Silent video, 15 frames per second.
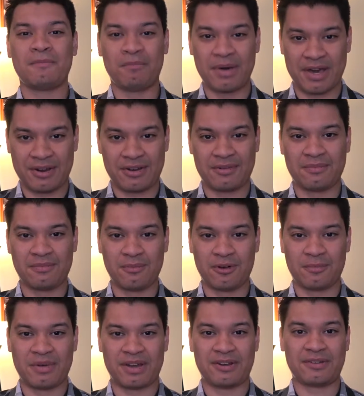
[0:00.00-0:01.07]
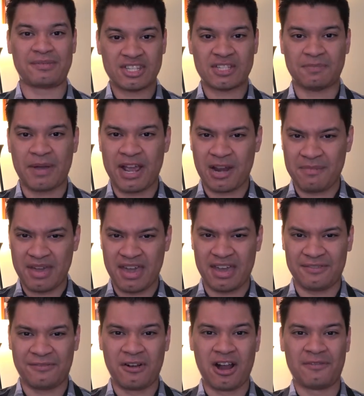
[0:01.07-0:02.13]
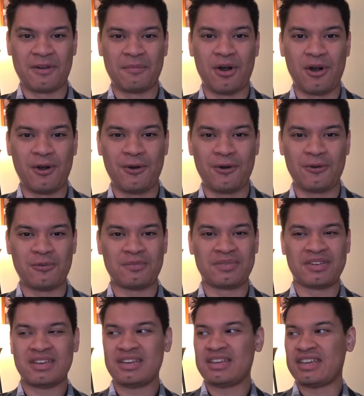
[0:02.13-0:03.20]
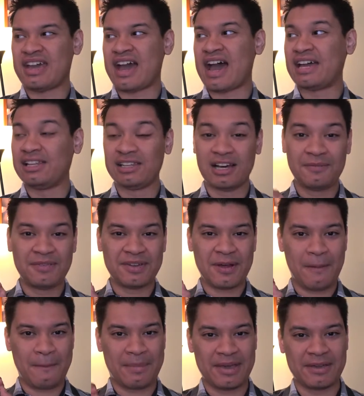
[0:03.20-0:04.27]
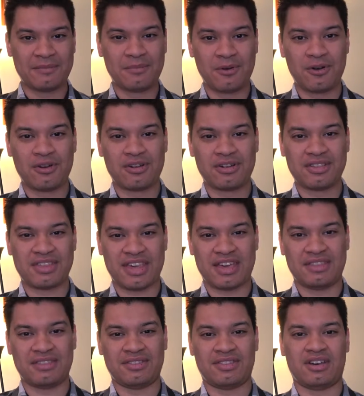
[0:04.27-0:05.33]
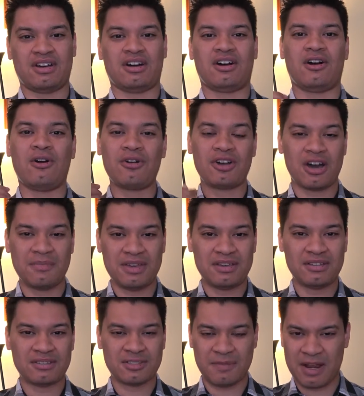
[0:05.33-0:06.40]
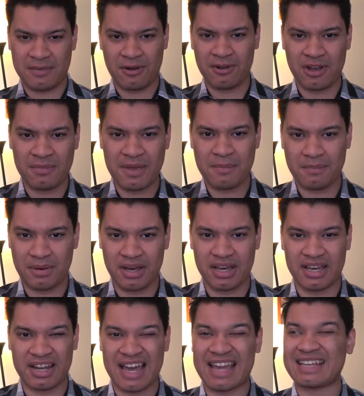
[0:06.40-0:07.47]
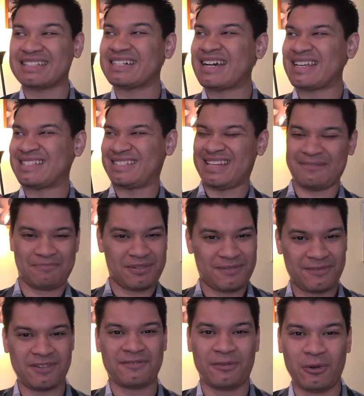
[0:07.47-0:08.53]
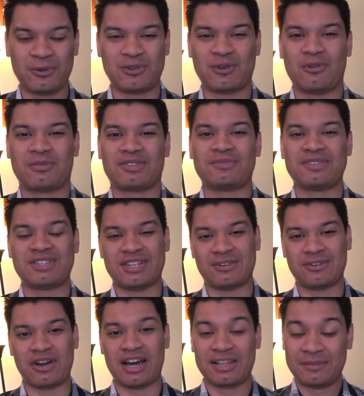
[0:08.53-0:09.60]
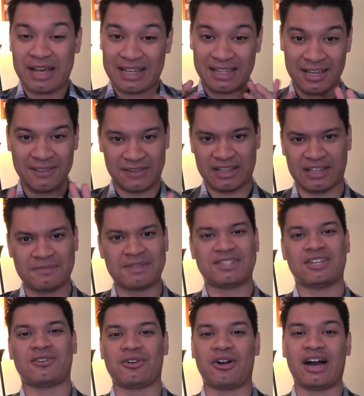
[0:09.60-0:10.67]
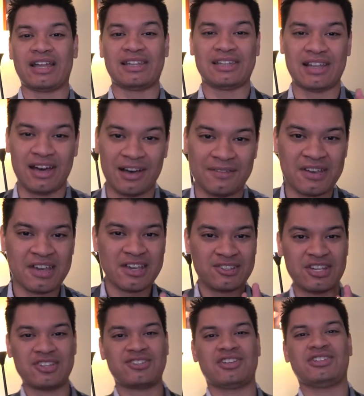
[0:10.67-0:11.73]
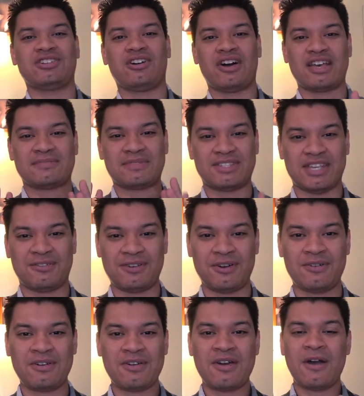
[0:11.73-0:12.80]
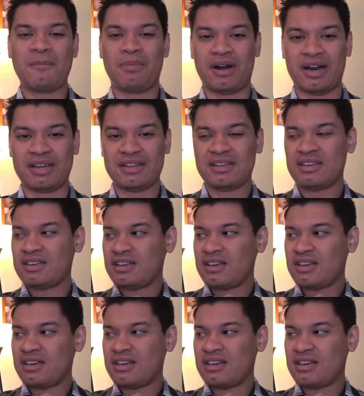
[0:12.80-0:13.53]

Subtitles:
better, more better. Spider-Man Far From Home. Yeah, I loved it a bit more than the Homecoming, Spider-Man Homecoming, but I prefer Vulture over Mysterio. I love Mysterio. I love Jake Gyllenhaal as Mysterio, but